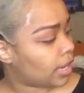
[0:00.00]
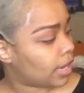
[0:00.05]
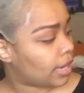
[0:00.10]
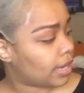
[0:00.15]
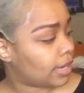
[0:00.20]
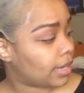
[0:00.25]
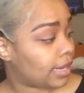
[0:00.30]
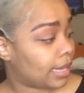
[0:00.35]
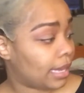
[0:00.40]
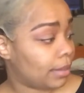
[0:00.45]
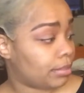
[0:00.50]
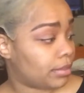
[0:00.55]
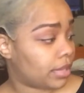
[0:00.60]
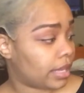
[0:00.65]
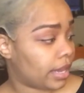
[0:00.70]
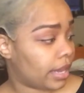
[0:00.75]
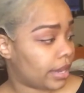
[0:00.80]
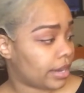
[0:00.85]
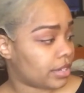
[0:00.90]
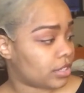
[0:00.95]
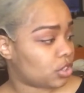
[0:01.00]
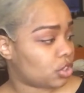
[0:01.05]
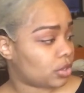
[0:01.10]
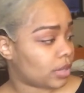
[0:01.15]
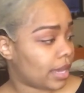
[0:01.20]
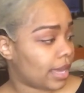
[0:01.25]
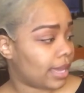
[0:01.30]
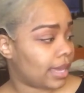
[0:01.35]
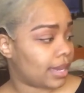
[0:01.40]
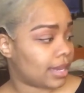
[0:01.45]
and keep the hair
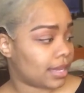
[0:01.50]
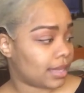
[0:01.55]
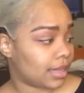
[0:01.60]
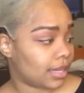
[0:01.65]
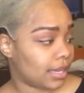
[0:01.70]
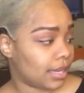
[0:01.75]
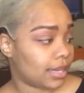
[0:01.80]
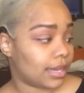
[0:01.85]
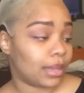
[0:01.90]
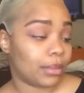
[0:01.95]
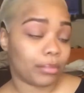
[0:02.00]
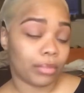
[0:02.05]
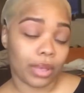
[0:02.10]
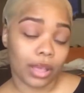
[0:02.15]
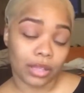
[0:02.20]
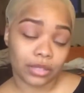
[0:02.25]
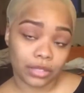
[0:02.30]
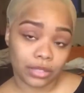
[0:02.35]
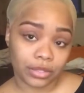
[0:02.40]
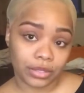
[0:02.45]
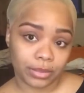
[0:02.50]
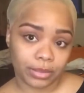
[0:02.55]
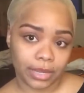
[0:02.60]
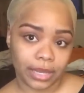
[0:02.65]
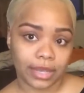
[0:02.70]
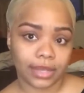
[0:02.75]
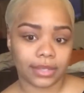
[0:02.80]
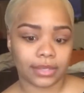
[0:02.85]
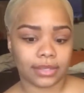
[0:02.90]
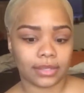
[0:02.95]
dry and clean in boxes or
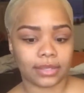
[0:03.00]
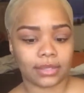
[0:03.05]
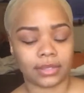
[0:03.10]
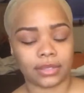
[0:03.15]
bags.